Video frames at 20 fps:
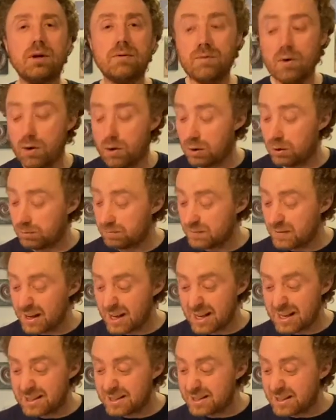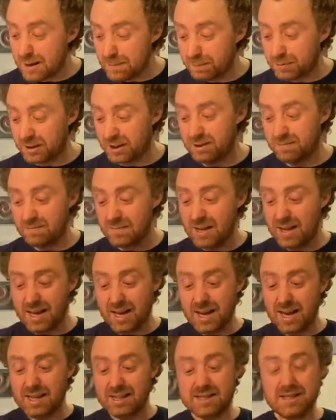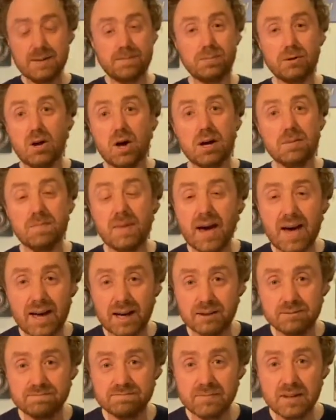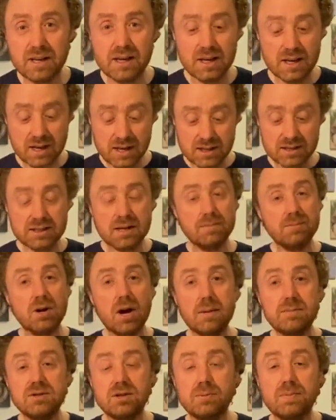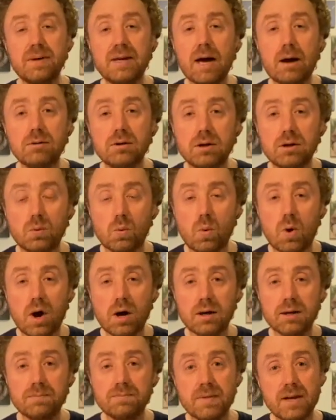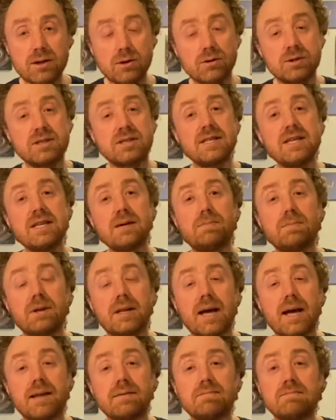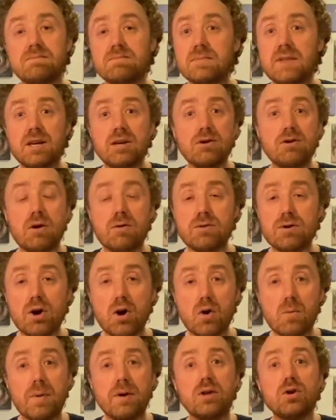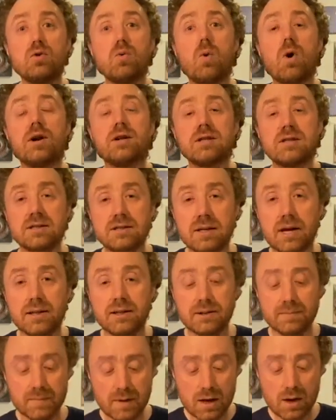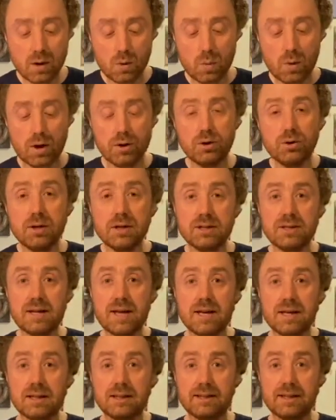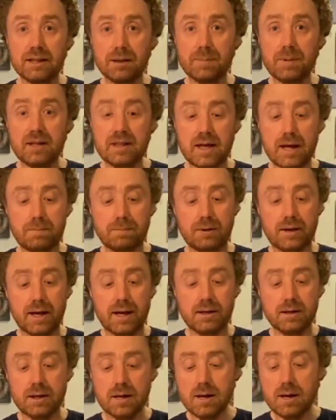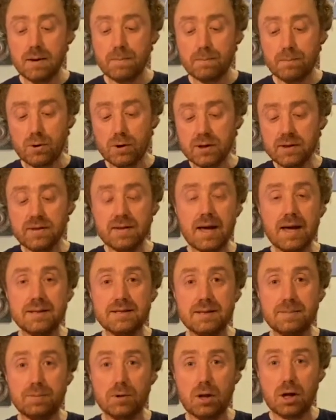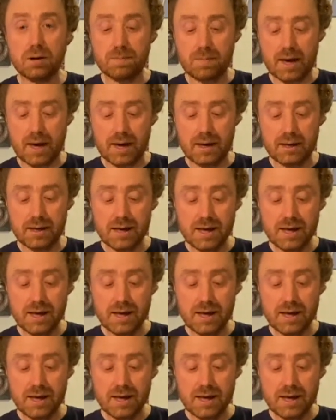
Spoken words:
of all is simply a Ziploc bag. Sometimes you'll be out on a walk and you'll see a plant that you don't know but you want to study. Well, you can take a little bit of that plant, put it in that Ziploc bag,